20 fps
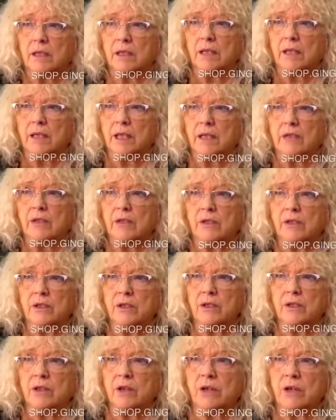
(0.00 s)
that
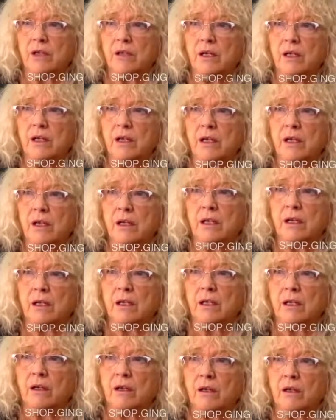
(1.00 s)
just gently
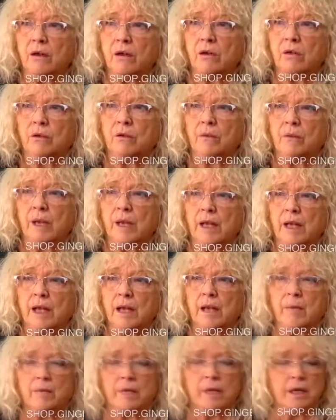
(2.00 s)
called my
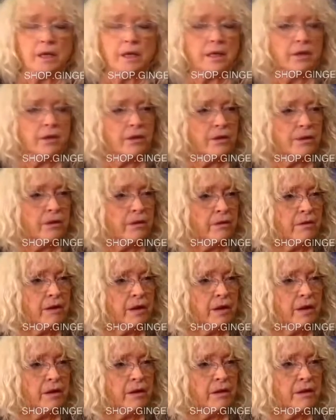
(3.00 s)
name. And I turned around
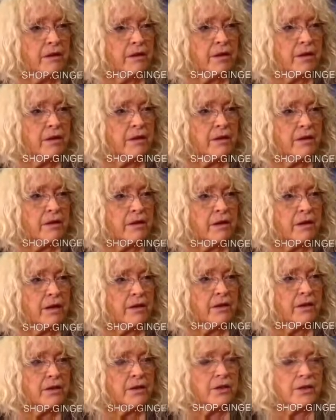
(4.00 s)
and looked at her,
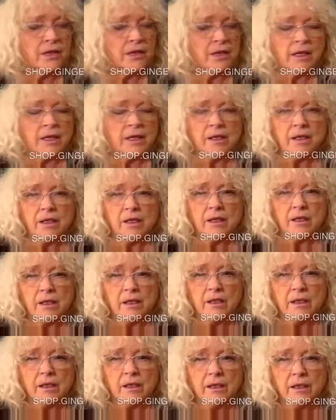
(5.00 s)
and she said,
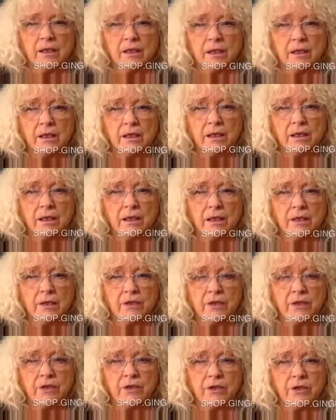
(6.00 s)

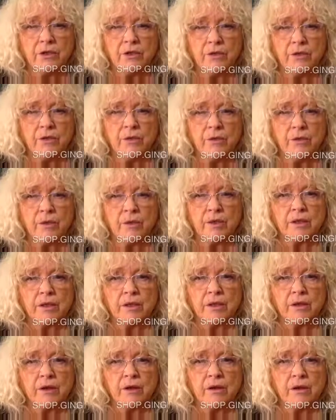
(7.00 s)
Ginger, you must
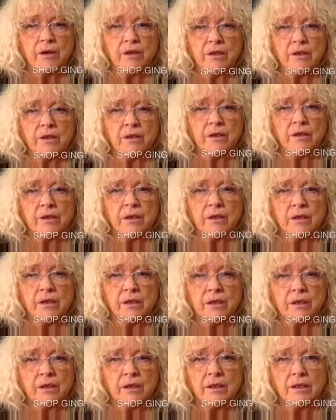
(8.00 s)
start
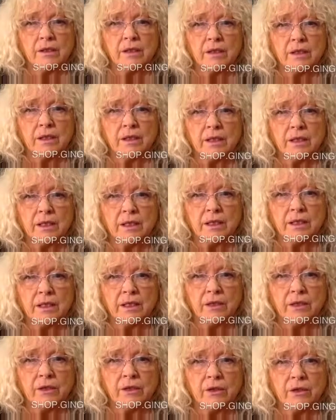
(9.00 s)
to
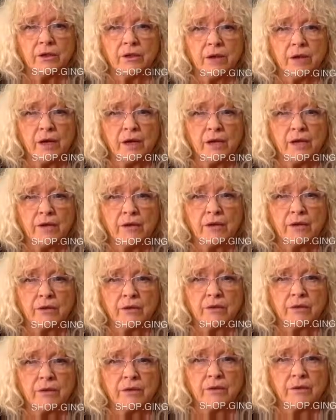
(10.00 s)
listen to your
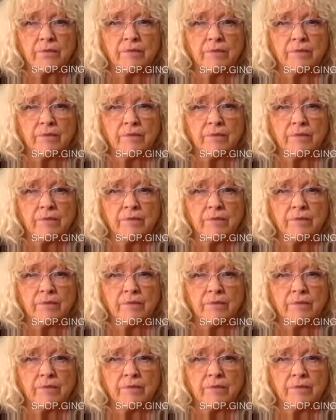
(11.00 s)
angels.